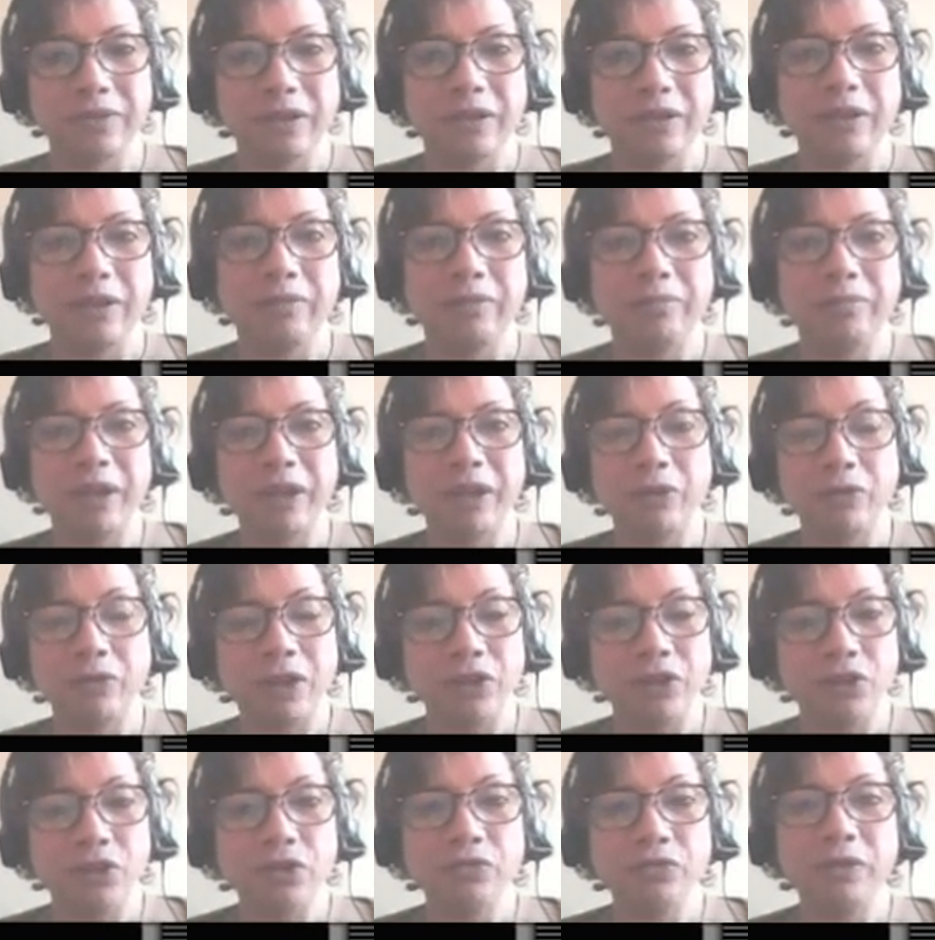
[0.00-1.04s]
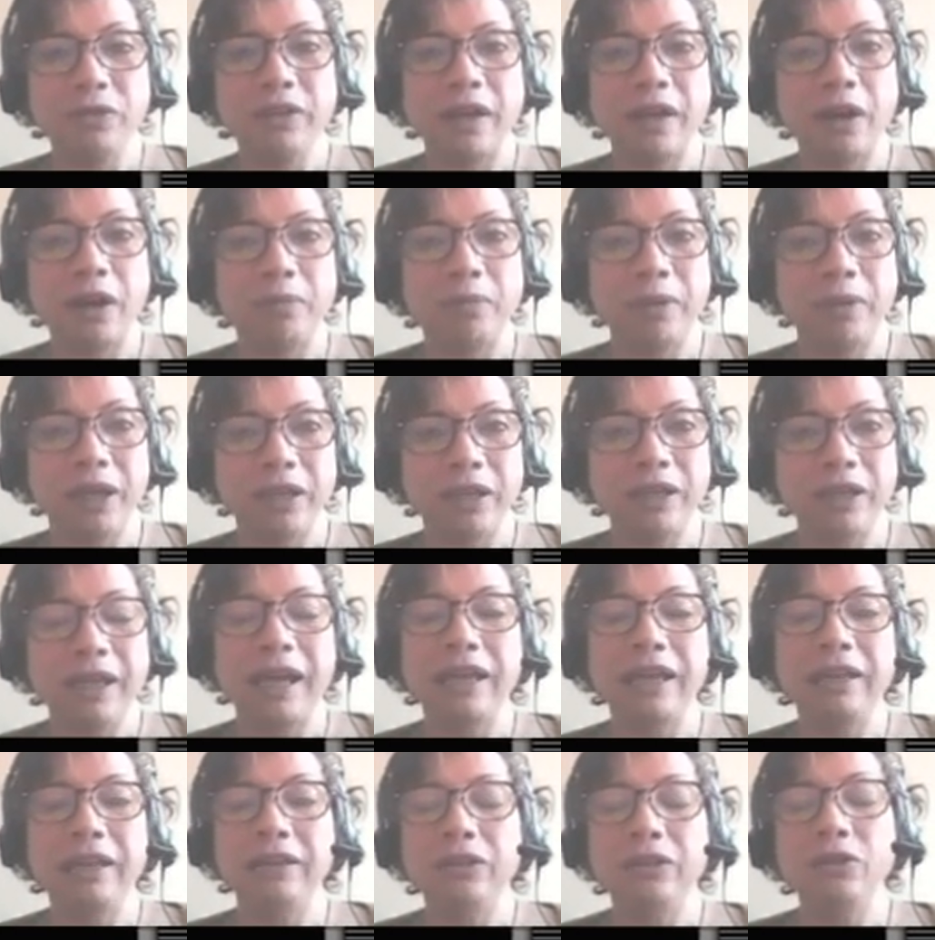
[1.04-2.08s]
you make questions with how many,
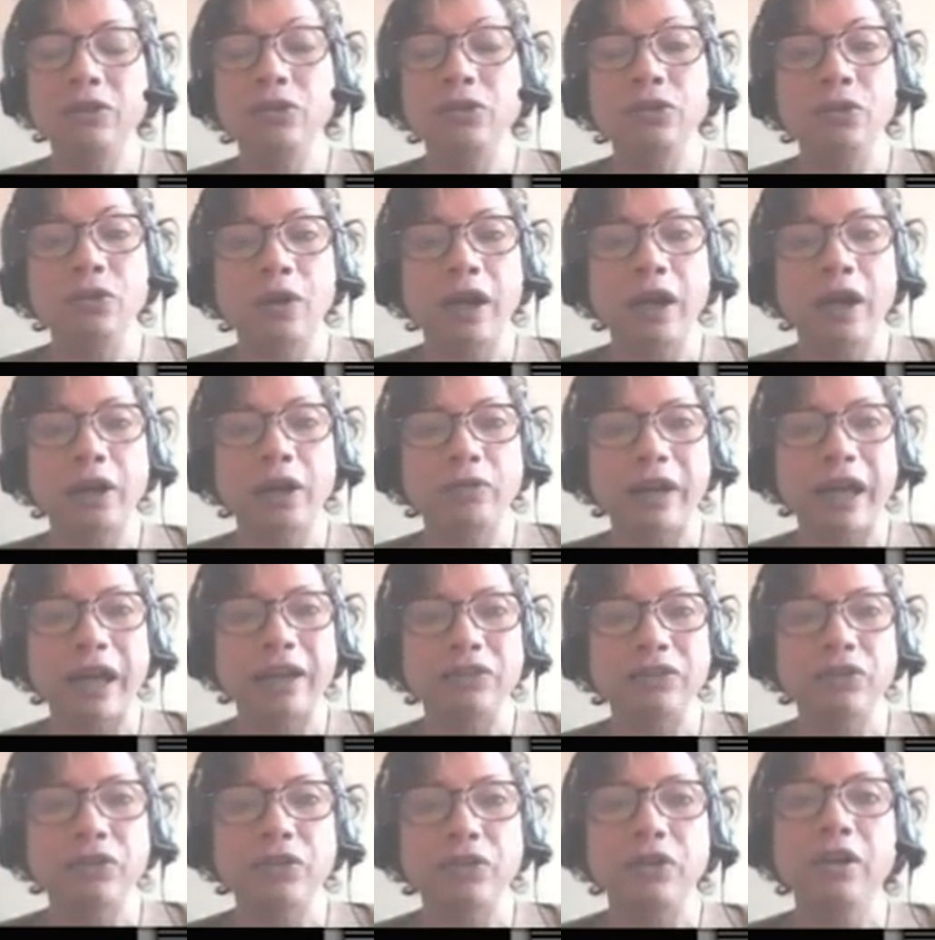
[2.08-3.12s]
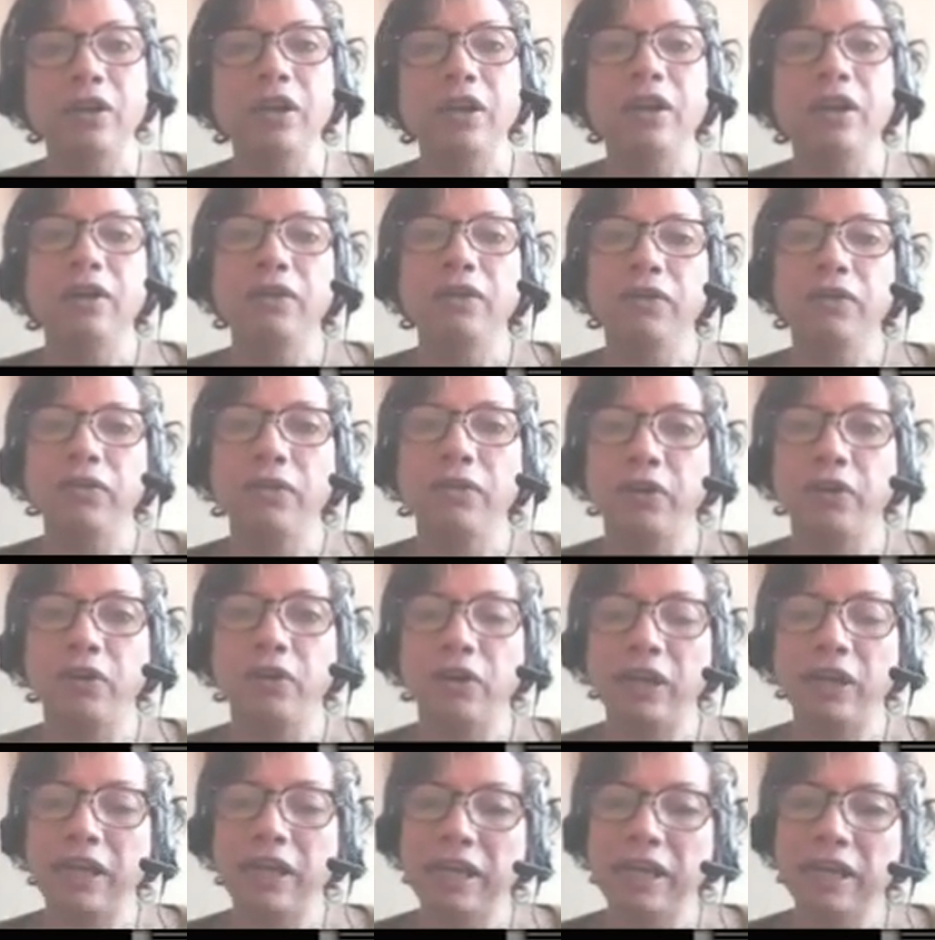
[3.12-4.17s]
and you know how to answer
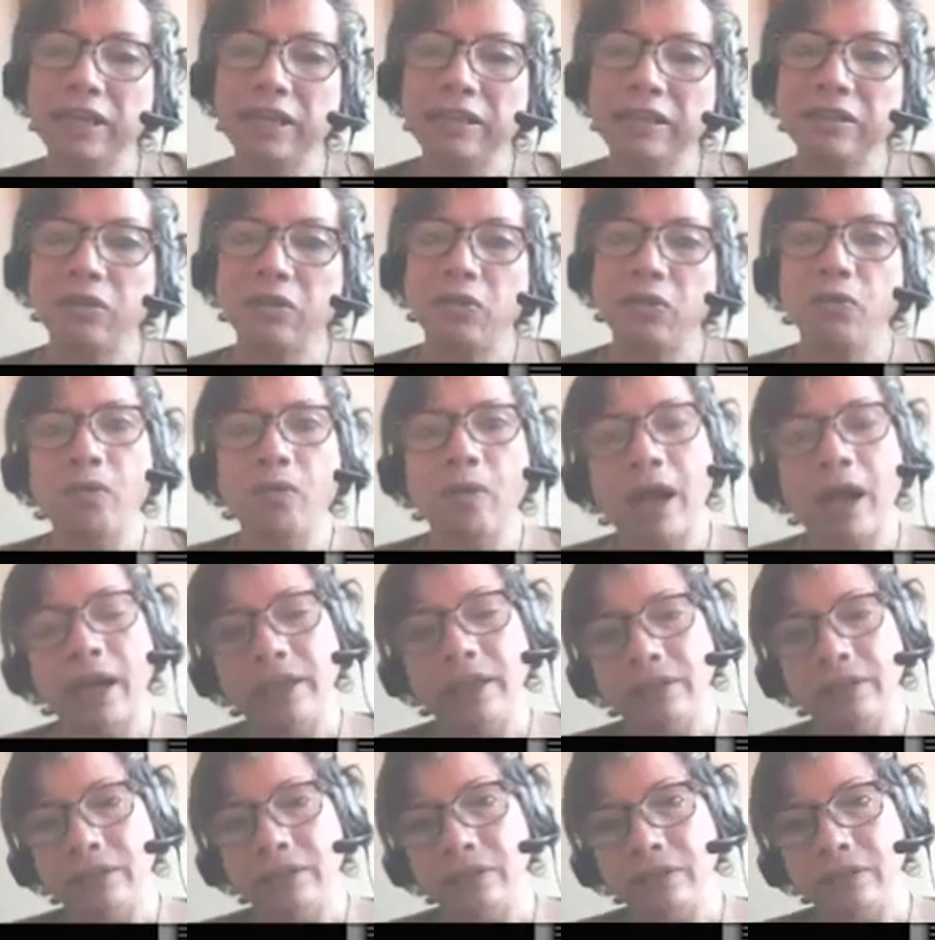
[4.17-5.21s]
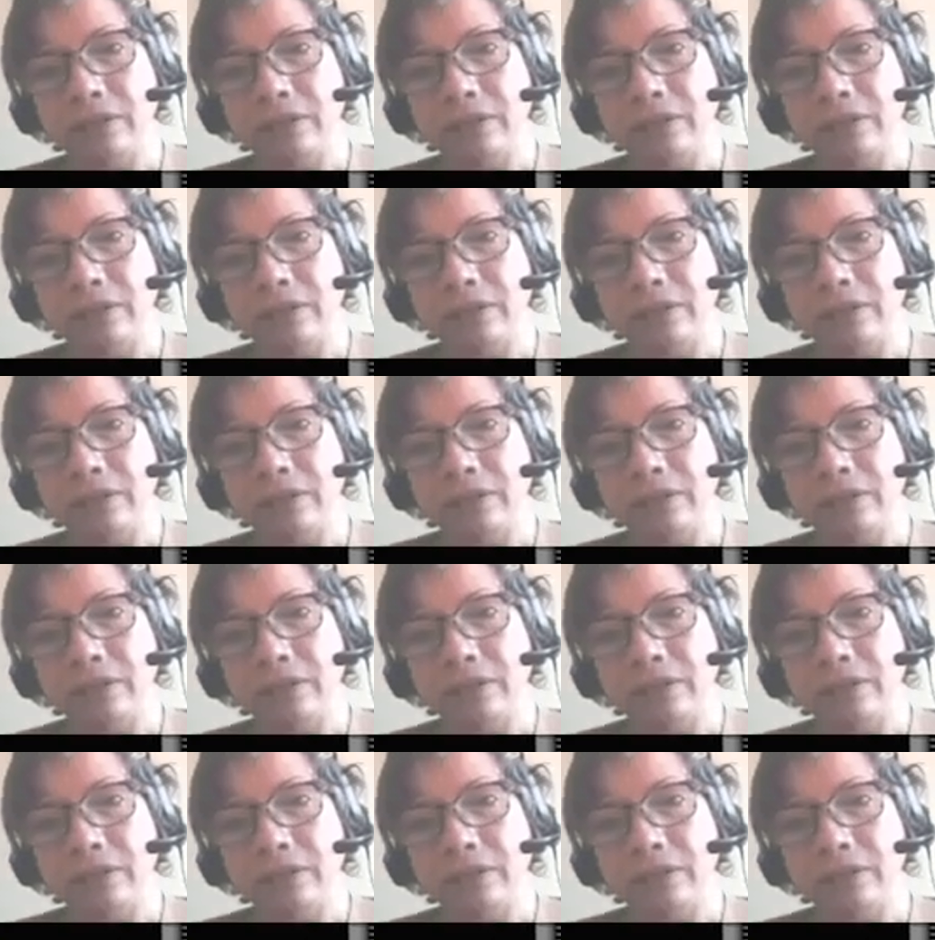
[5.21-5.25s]
there is one,